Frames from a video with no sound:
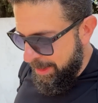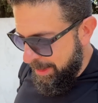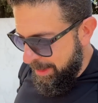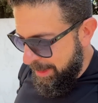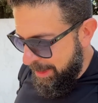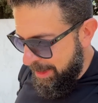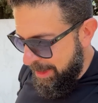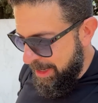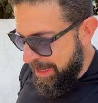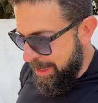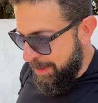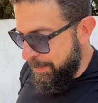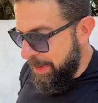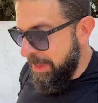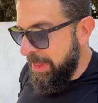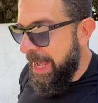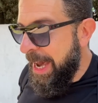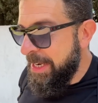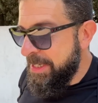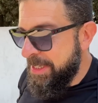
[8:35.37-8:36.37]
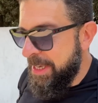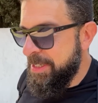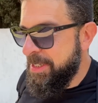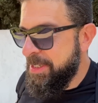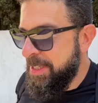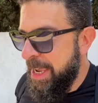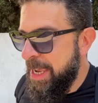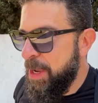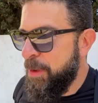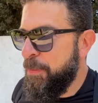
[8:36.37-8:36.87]
A lot is at
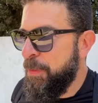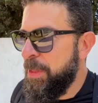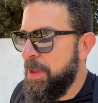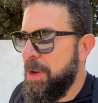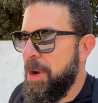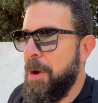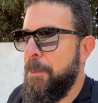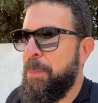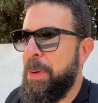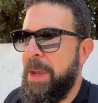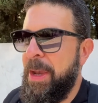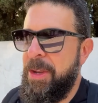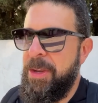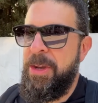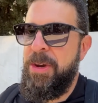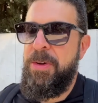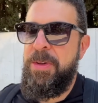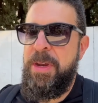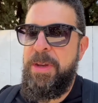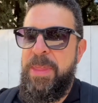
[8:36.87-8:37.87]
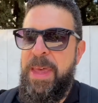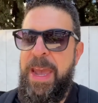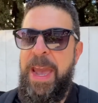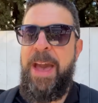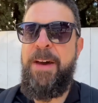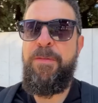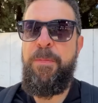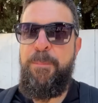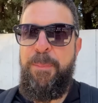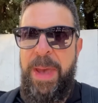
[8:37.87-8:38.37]
stake for the European Union. They
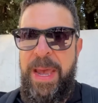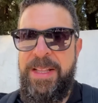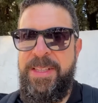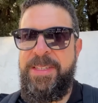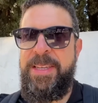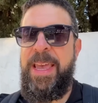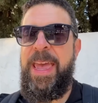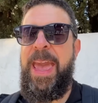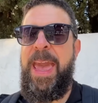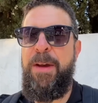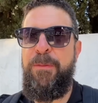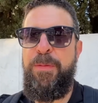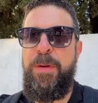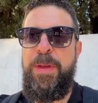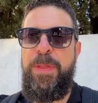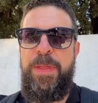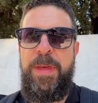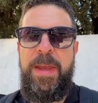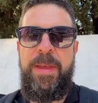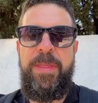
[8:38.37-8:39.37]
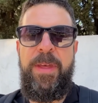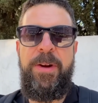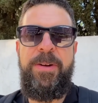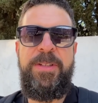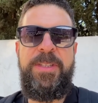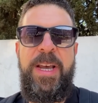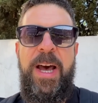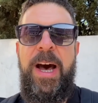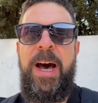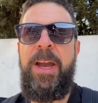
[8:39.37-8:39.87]
have bet everything, their
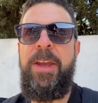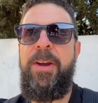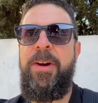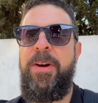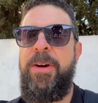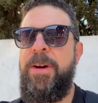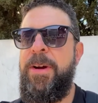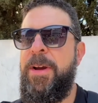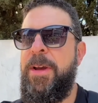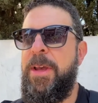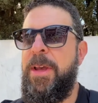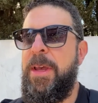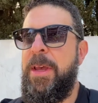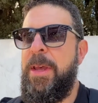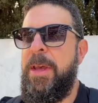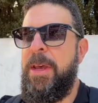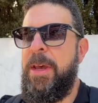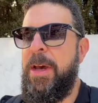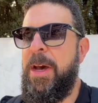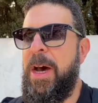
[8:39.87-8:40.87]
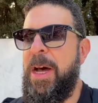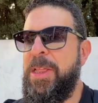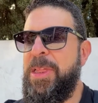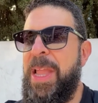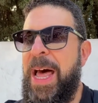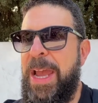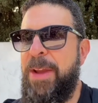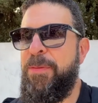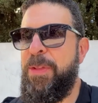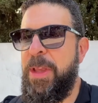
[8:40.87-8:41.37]
entire
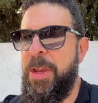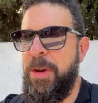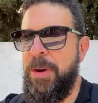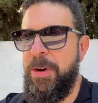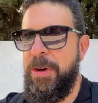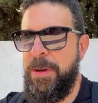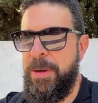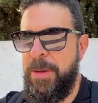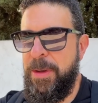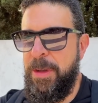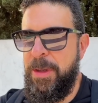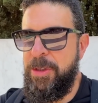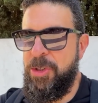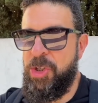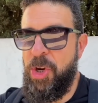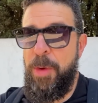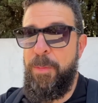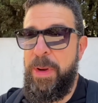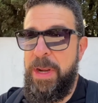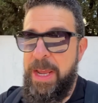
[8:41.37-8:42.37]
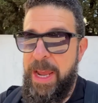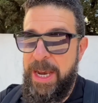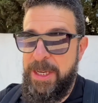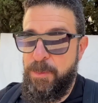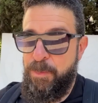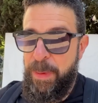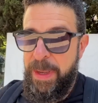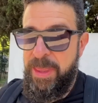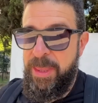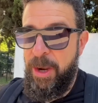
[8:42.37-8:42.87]
livelihood. Germany has
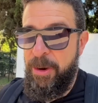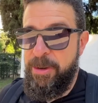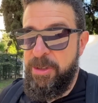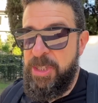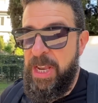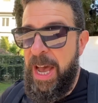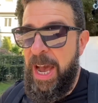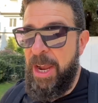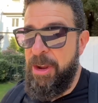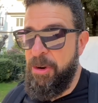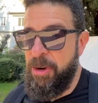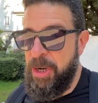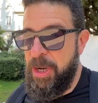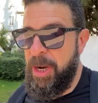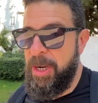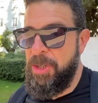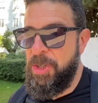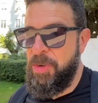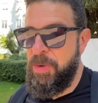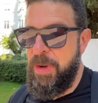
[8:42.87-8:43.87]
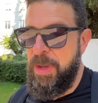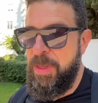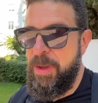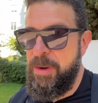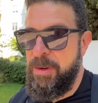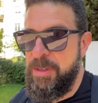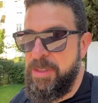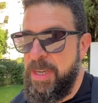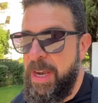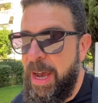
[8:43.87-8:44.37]
bet their entire country, their
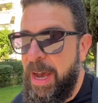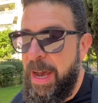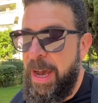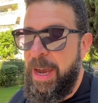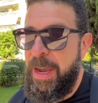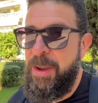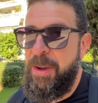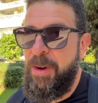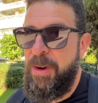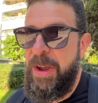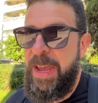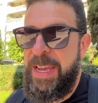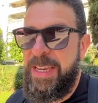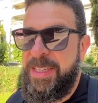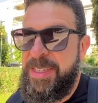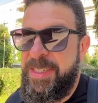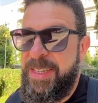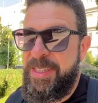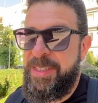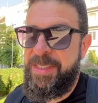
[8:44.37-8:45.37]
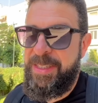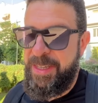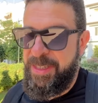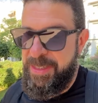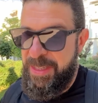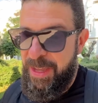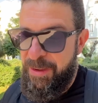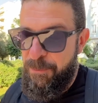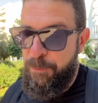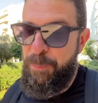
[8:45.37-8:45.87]
entire existence,
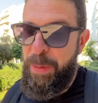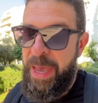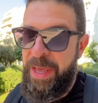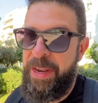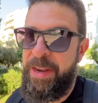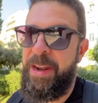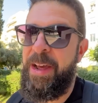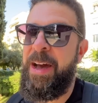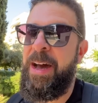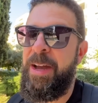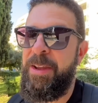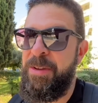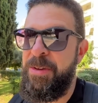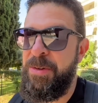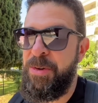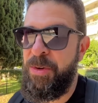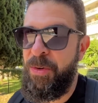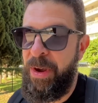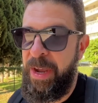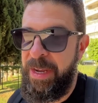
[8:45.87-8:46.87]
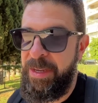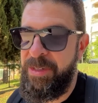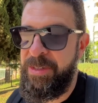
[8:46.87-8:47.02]
they've bet it on Ukraine.